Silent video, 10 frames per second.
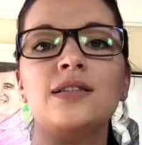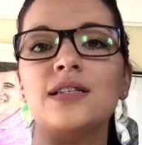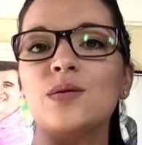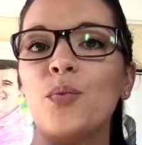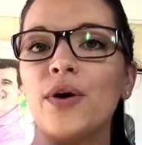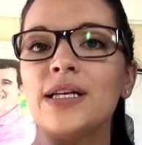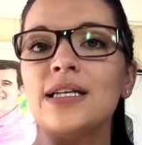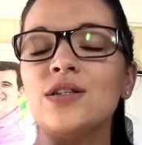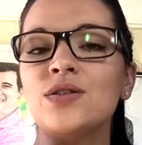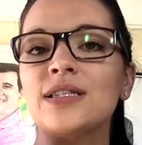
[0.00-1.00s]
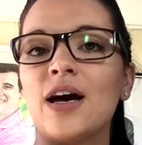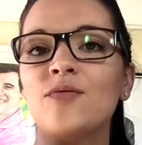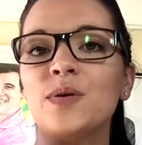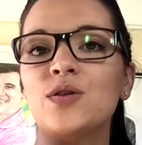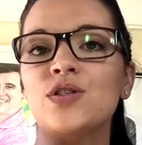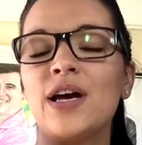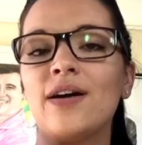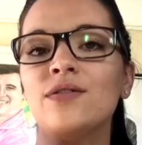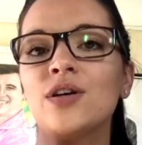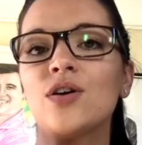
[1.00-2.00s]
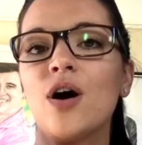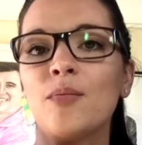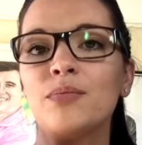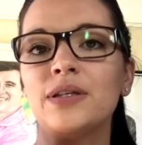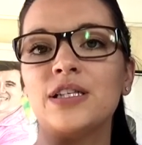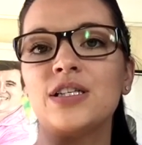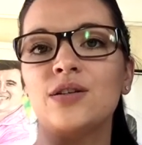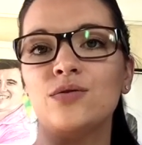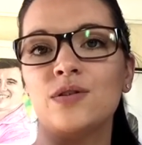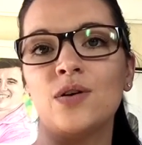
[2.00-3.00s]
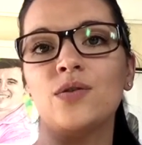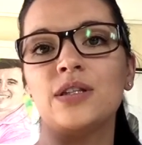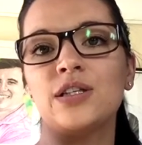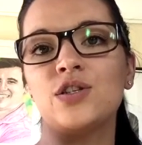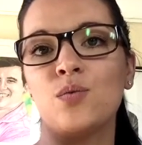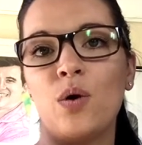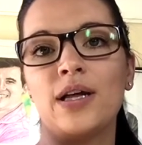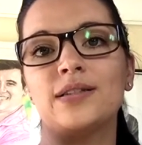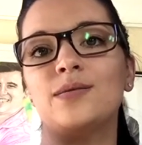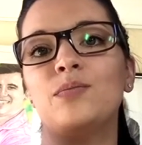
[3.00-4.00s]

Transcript: disappointed in yourself because you haven't accomplished the result that you want,